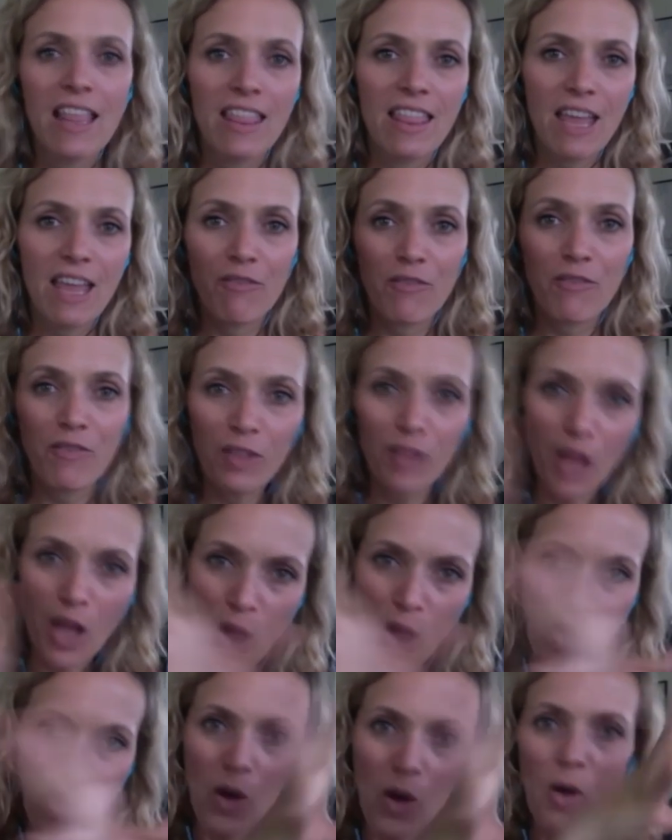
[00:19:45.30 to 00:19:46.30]
they
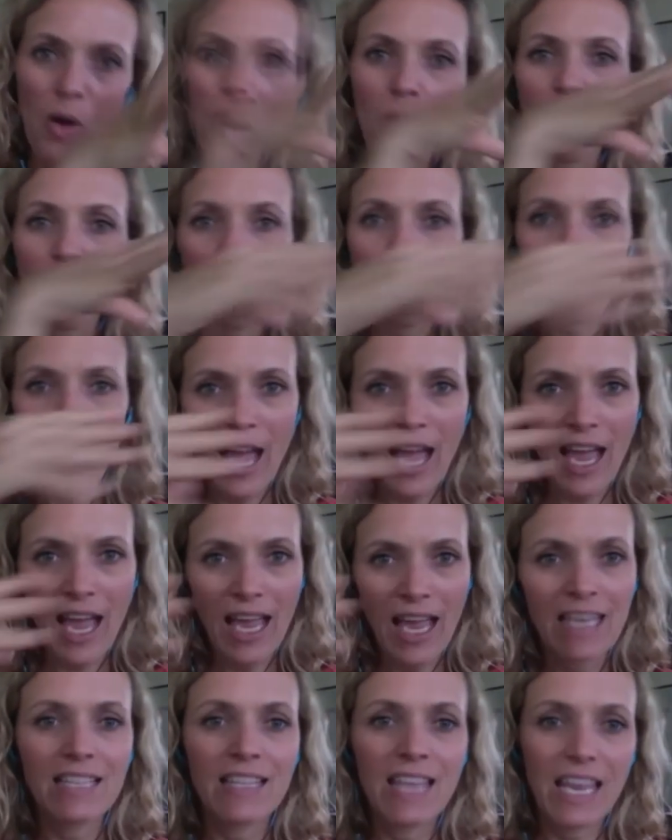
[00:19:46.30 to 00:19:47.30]
flow
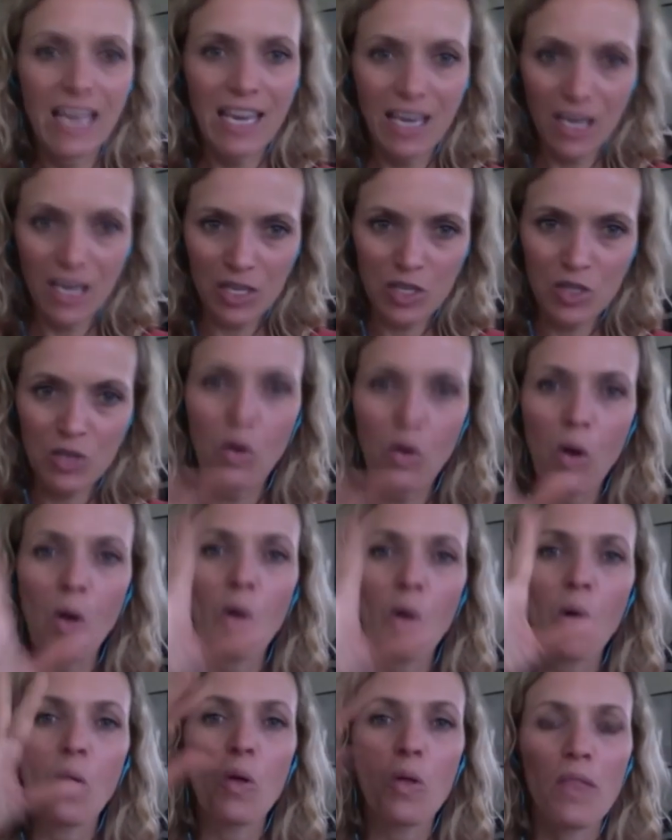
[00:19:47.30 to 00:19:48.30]
and they can
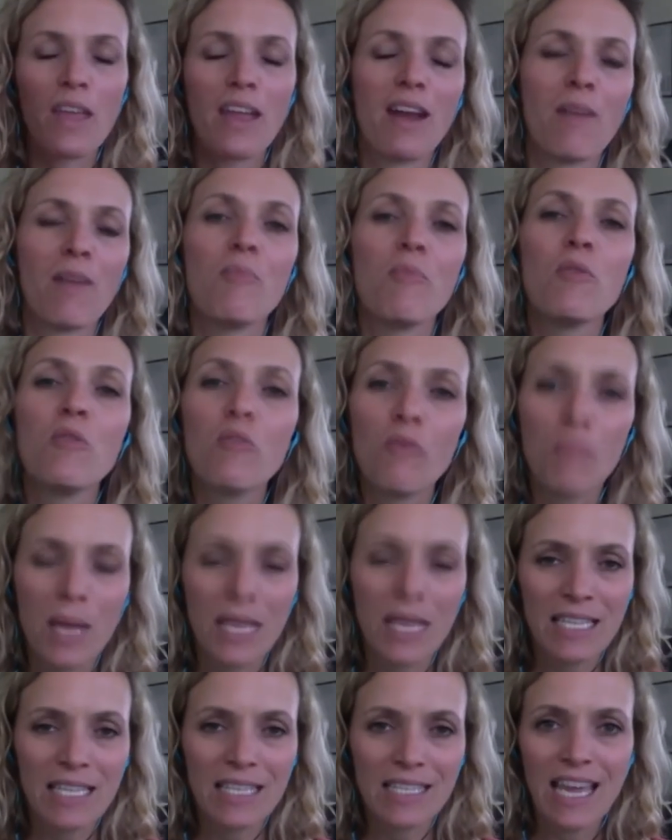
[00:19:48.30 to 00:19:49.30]
control their
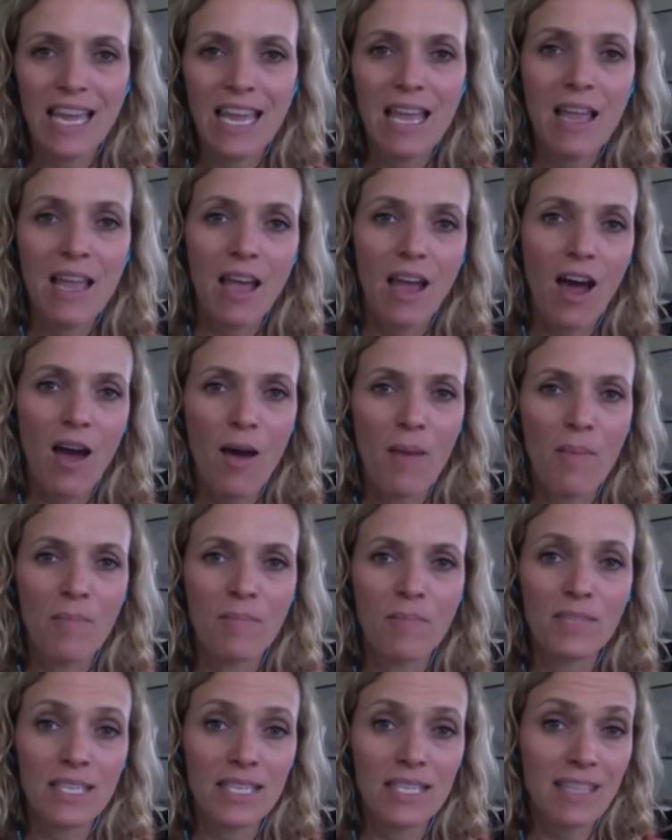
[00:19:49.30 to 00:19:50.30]
movements
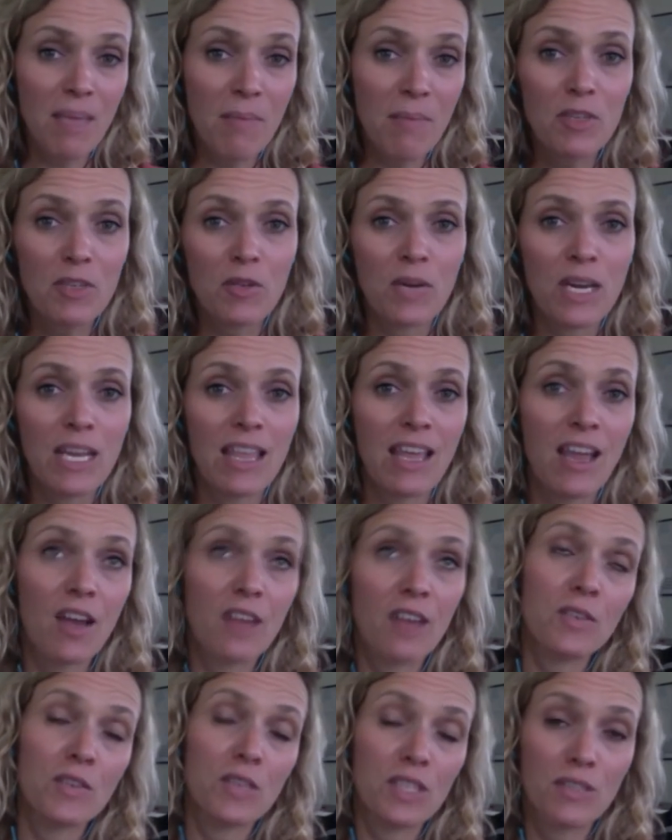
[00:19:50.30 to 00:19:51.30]
to some degree. They
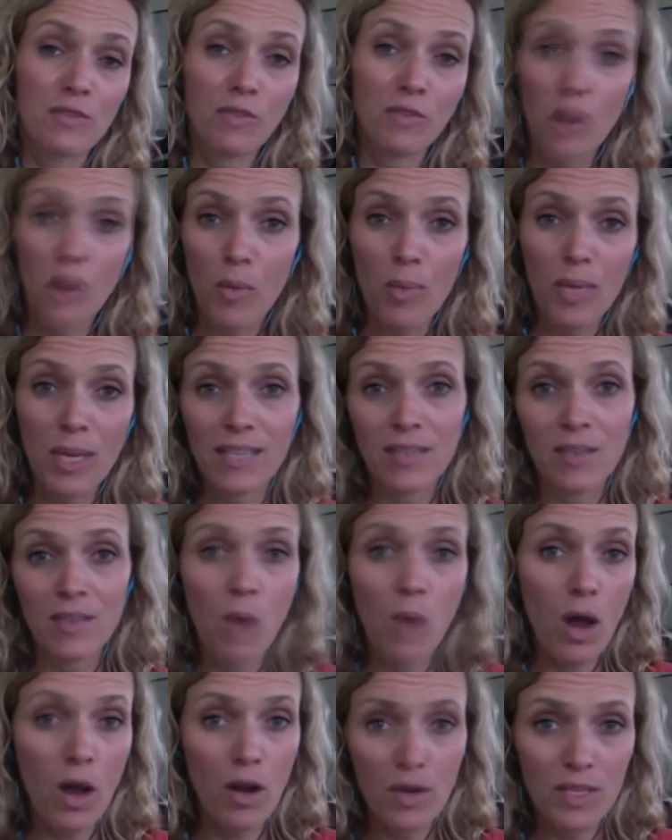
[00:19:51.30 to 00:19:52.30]
also just flow because the
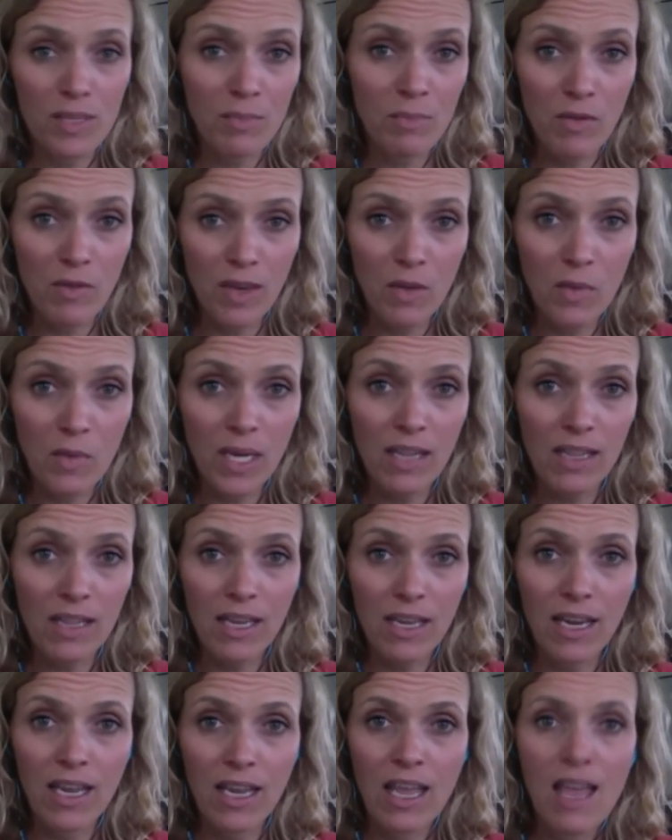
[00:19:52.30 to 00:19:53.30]
water is moving
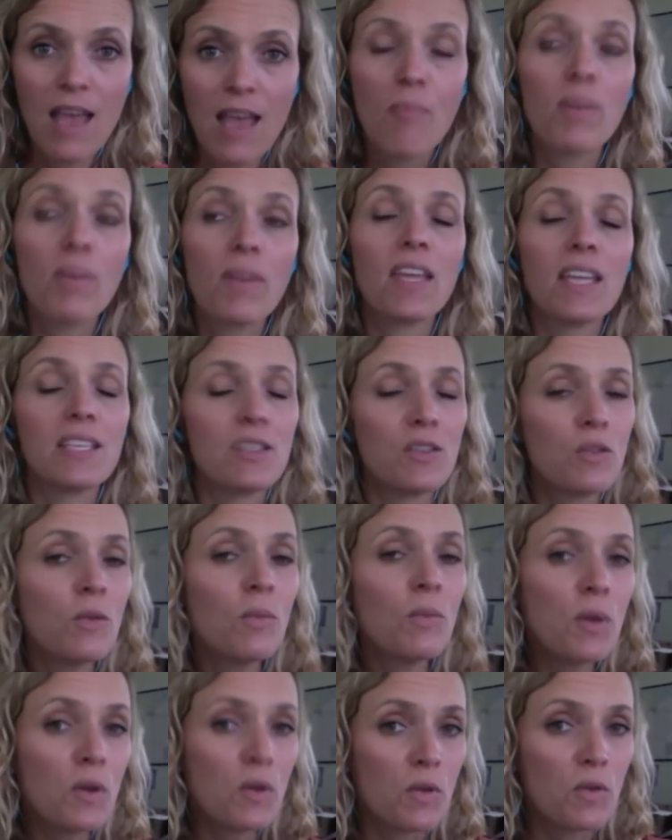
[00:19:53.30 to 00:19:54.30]
quickly. But they
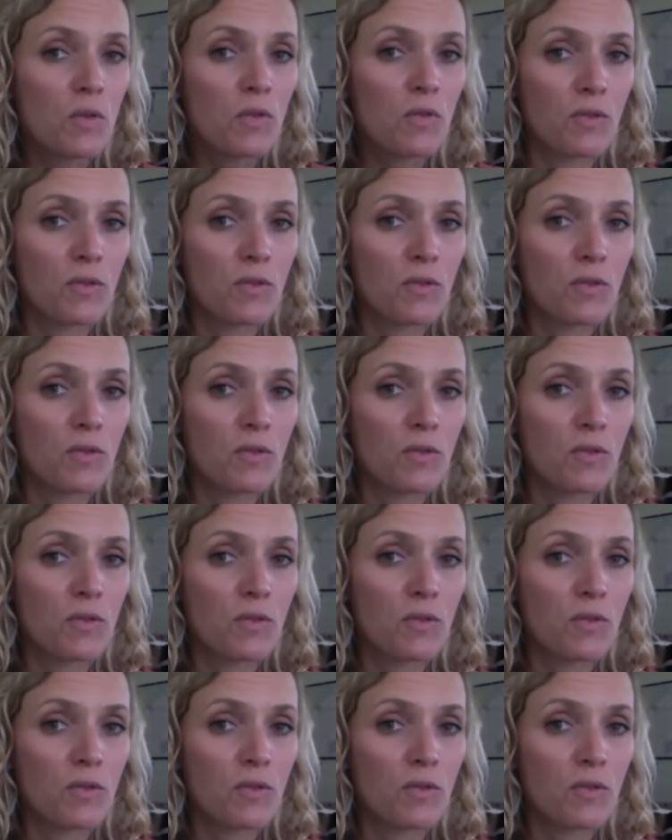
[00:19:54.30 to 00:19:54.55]
do move.